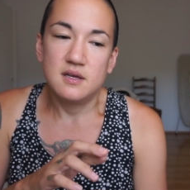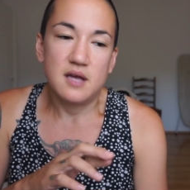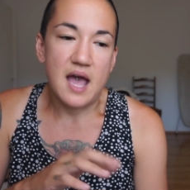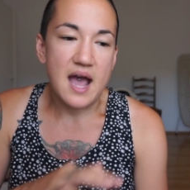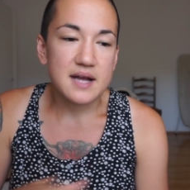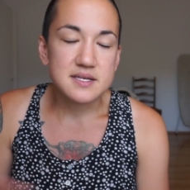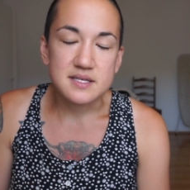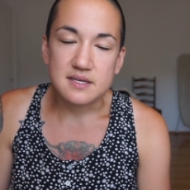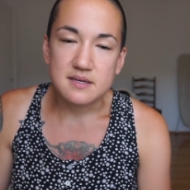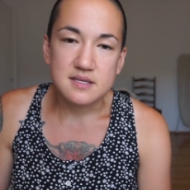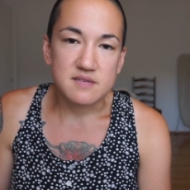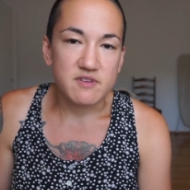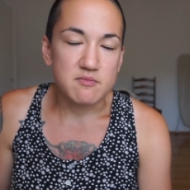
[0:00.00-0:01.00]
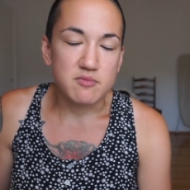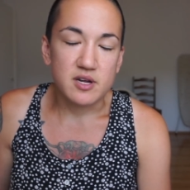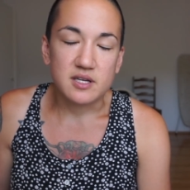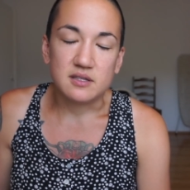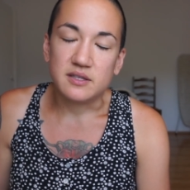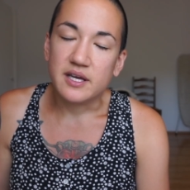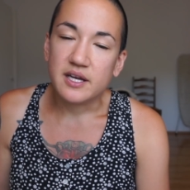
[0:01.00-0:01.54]
accidents, if I break
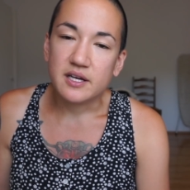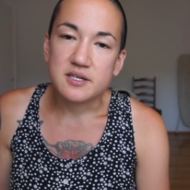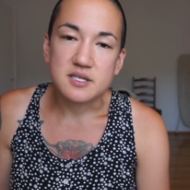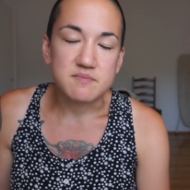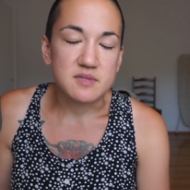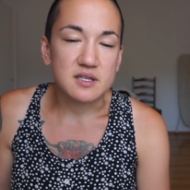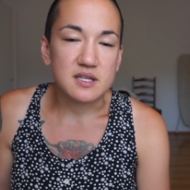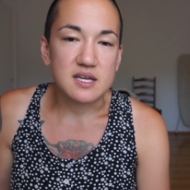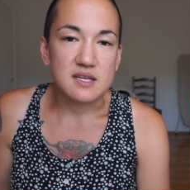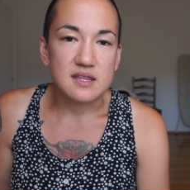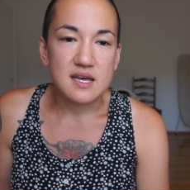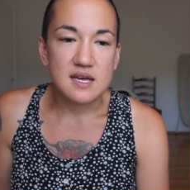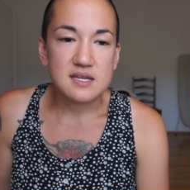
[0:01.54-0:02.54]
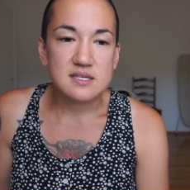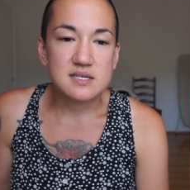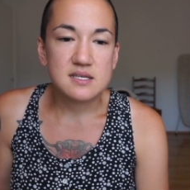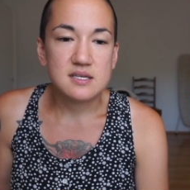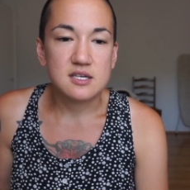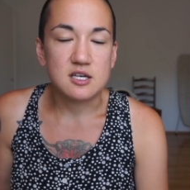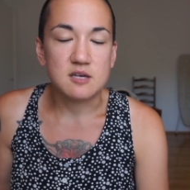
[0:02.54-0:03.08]
a leg or something like that,
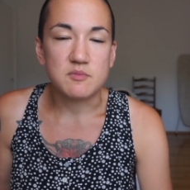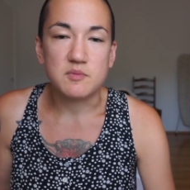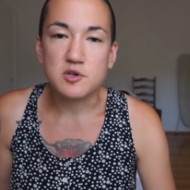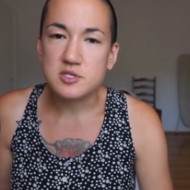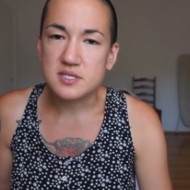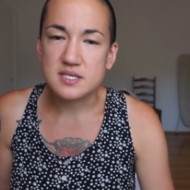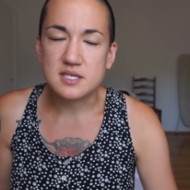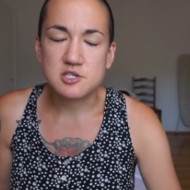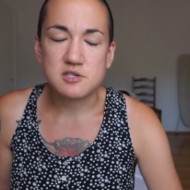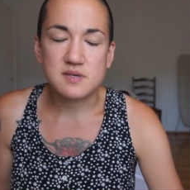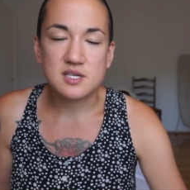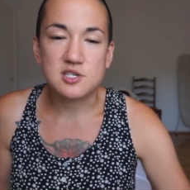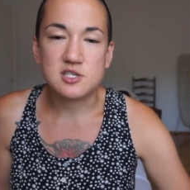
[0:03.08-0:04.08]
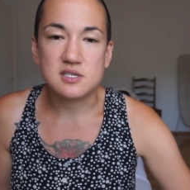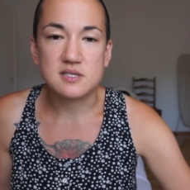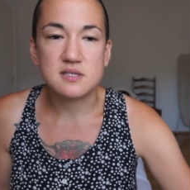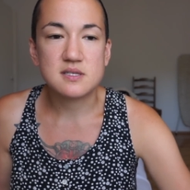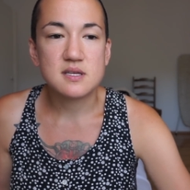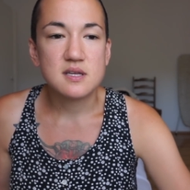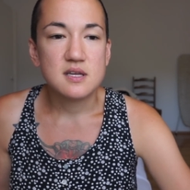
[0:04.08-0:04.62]
emergency
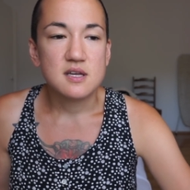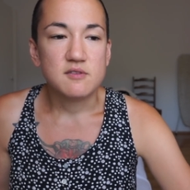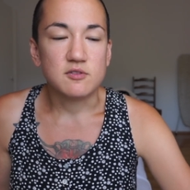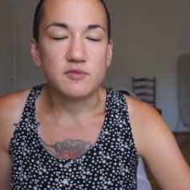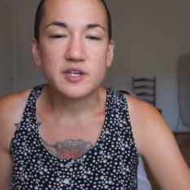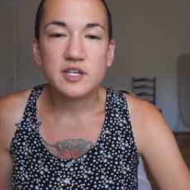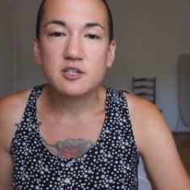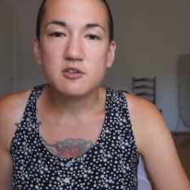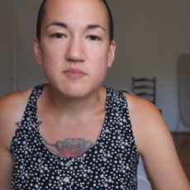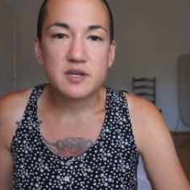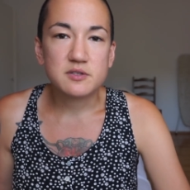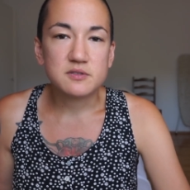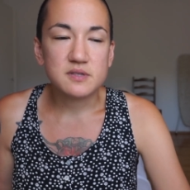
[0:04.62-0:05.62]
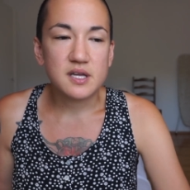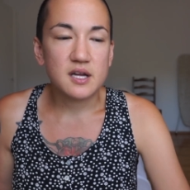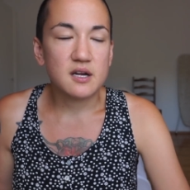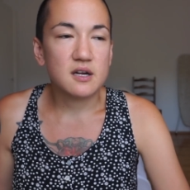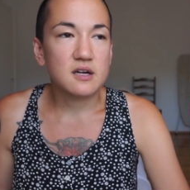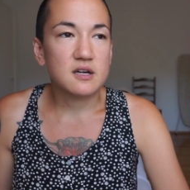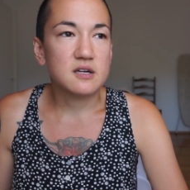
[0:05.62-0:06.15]
situations. For regular medical
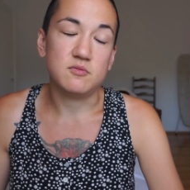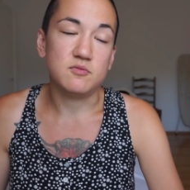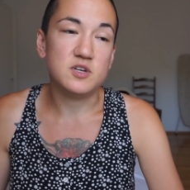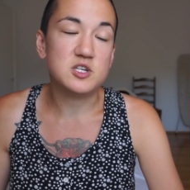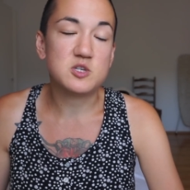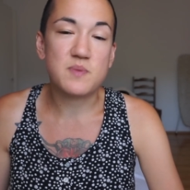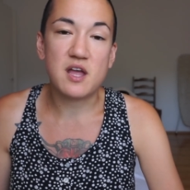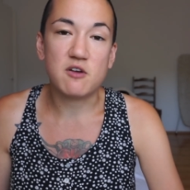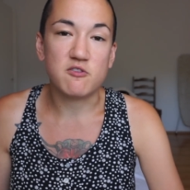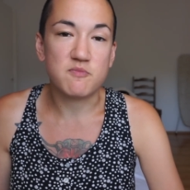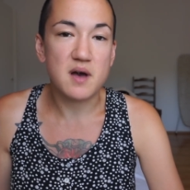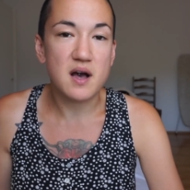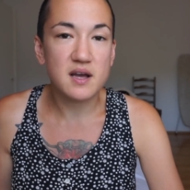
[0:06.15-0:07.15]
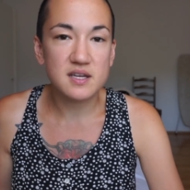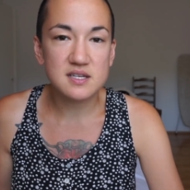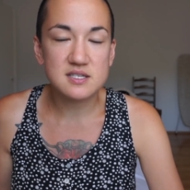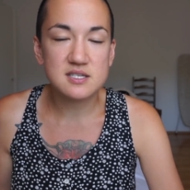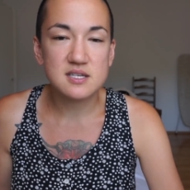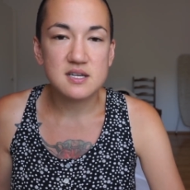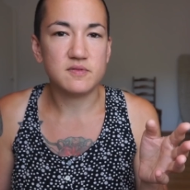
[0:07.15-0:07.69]
care, we just pay out of
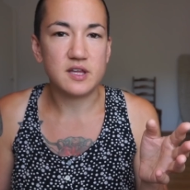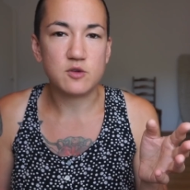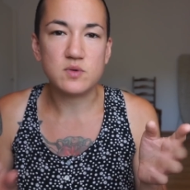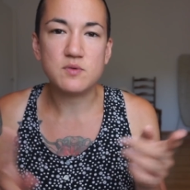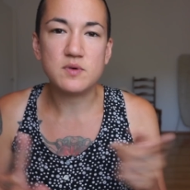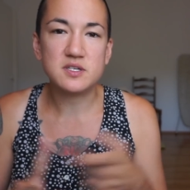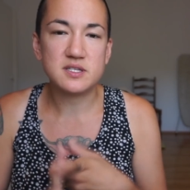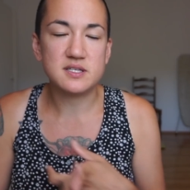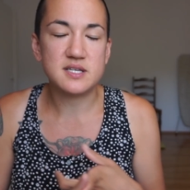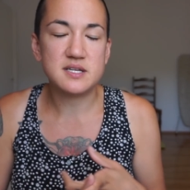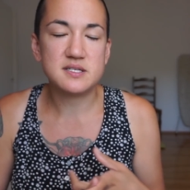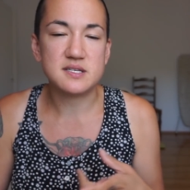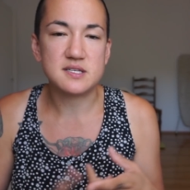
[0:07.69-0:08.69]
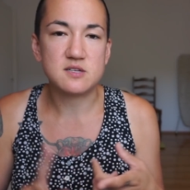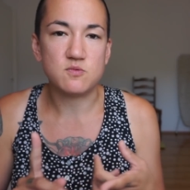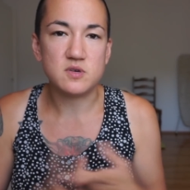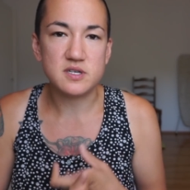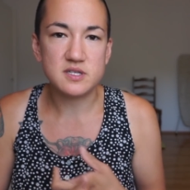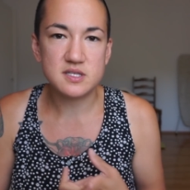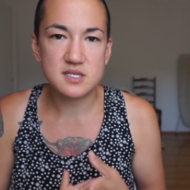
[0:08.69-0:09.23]
pocket. Like, we went to the dentist
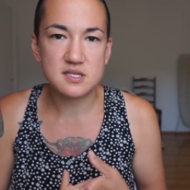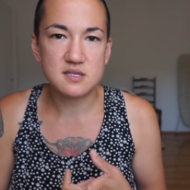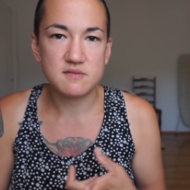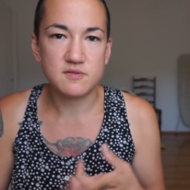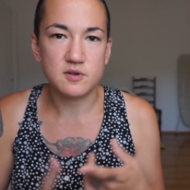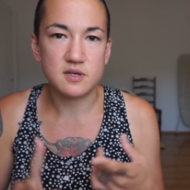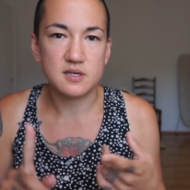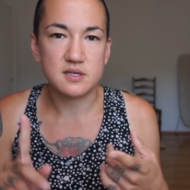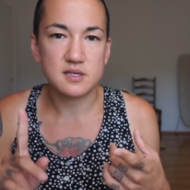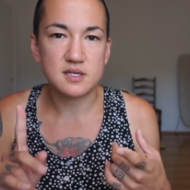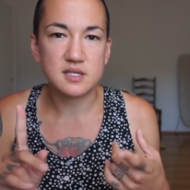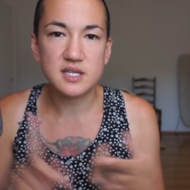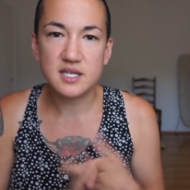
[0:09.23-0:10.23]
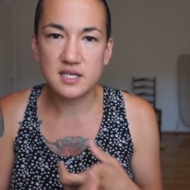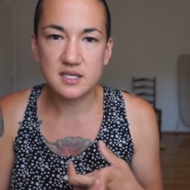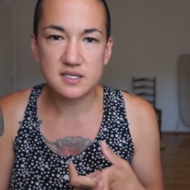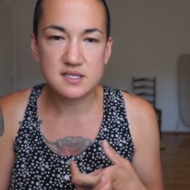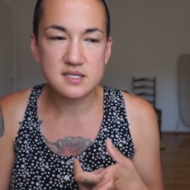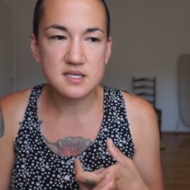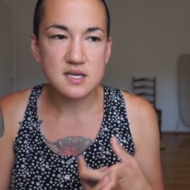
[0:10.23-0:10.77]
once for
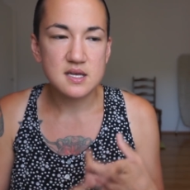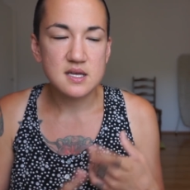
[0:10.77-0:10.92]
cleanings.